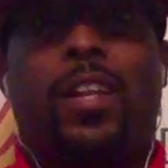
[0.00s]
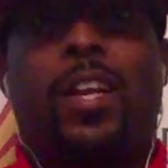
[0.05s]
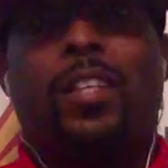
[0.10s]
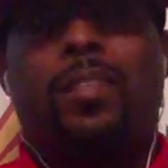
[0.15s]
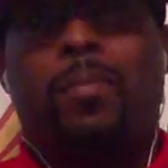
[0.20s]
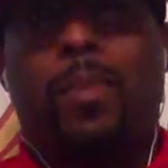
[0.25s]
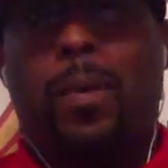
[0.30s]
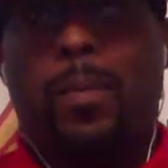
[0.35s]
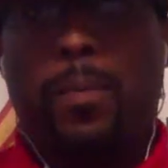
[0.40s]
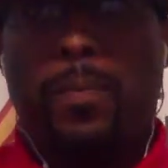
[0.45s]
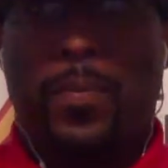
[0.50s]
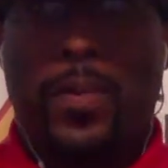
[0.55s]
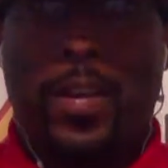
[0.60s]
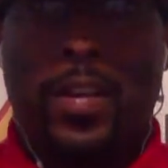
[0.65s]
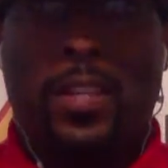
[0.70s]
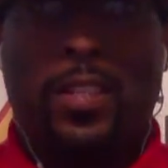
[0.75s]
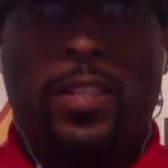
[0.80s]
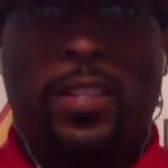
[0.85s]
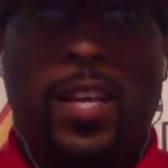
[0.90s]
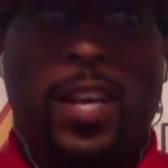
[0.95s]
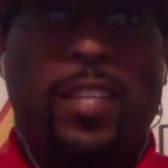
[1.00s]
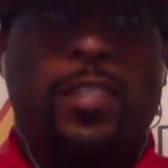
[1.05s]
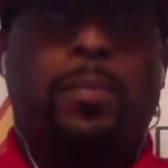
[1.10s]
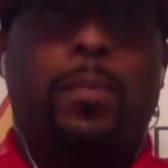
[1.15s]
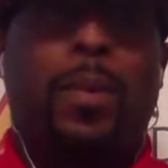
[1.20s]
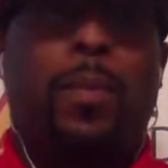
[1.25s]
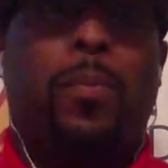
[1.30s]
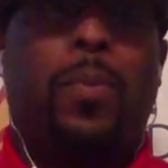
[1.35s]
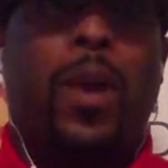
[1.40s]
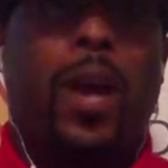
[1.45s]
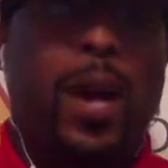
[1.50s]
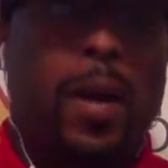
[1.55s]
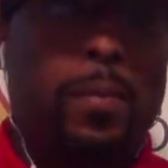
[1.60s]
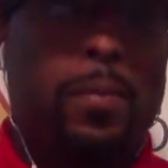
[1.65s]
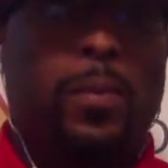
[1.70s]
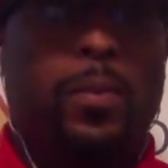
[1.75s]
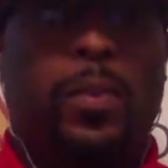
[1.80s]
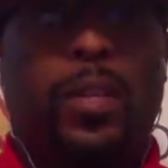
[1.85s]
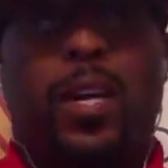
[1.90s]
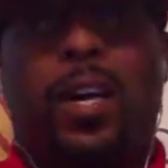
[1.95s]
That's my
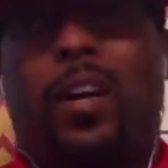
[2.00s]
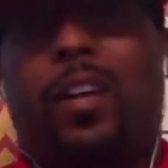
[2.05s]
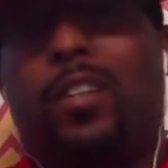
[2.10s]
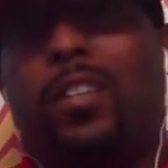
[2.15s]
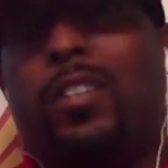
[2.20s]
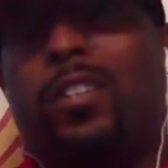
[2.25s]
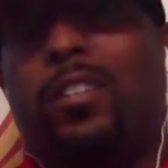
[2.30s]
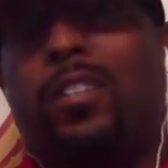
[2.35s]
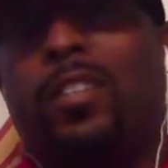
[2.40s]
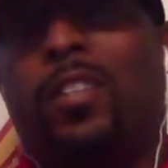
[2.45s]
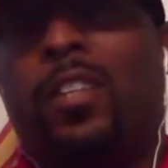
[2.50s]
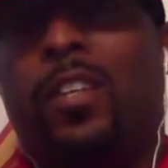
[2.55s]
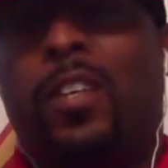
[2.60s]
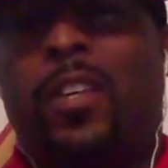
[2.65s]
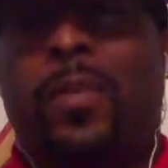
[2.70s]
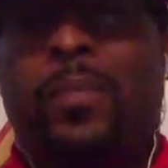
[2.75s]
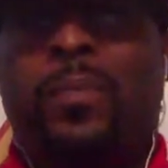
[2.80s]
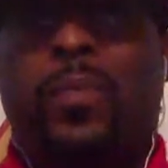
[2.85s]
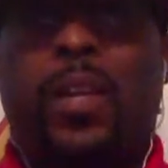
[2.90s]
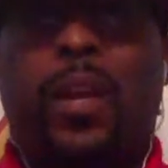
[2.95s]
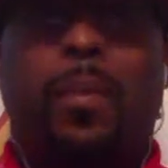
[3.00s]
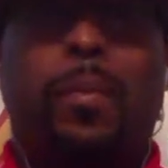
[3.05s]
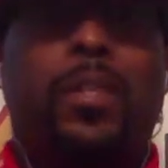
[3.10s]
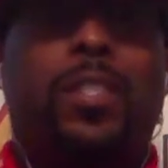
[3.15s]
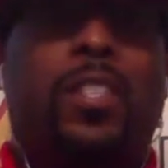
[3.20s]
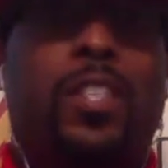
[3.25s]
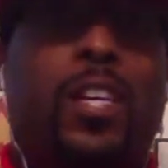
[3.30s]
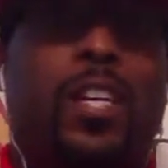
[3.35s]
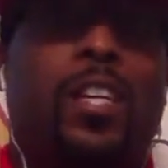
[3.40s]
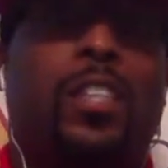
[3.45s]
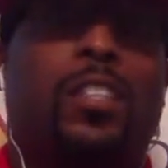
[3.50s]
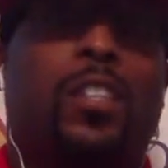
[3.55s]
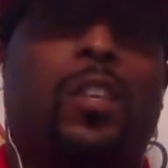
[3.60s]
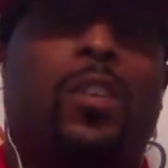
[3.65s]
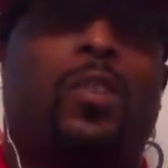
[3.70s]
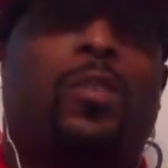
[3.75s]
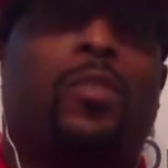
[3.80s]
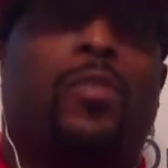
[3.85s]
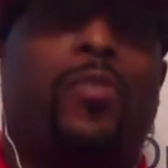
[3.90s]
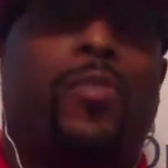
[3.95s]
problem with all this. I'm a John
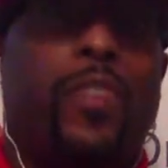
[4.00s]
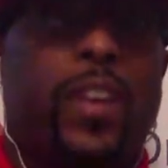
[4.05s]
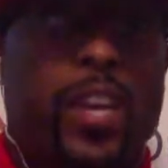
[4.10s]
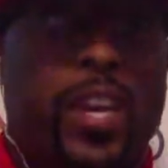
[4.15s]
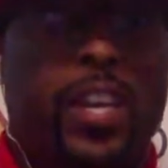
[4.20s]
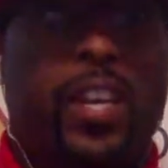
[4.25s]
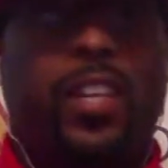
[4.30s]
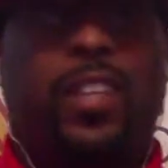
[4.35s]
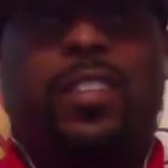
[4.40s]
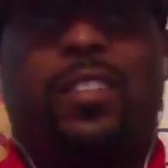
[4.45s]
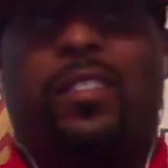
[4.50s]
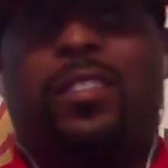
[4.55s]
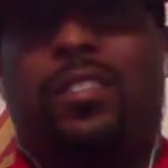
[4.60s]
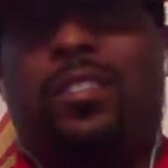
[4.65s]
Jones fan.